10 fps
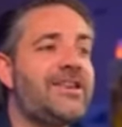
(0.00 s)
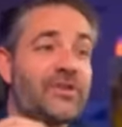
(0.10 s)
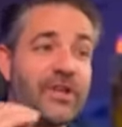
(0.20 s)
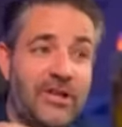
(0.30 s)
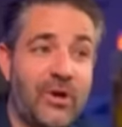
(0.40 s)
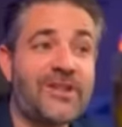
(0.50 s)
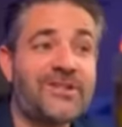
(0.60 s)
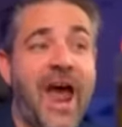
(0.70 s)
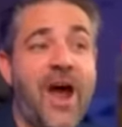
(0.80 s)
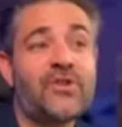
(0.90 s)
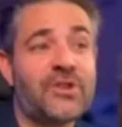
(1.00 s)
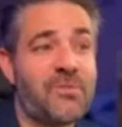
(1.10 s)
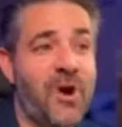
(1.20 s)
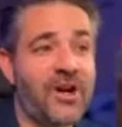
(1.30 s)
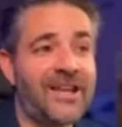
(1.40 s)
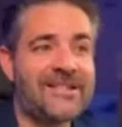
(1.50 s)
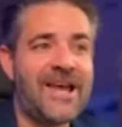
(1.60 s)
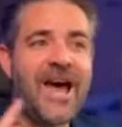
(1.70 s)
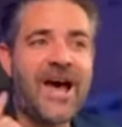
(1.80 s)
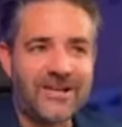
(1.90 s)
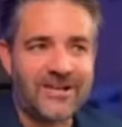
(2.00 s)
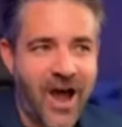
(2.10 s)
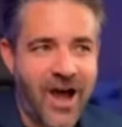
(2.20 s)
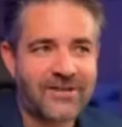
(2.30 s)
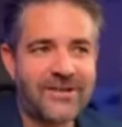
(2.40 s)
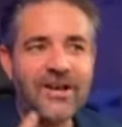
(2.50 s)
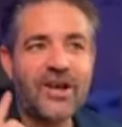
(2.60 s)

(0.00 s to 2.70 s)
is the US housing market not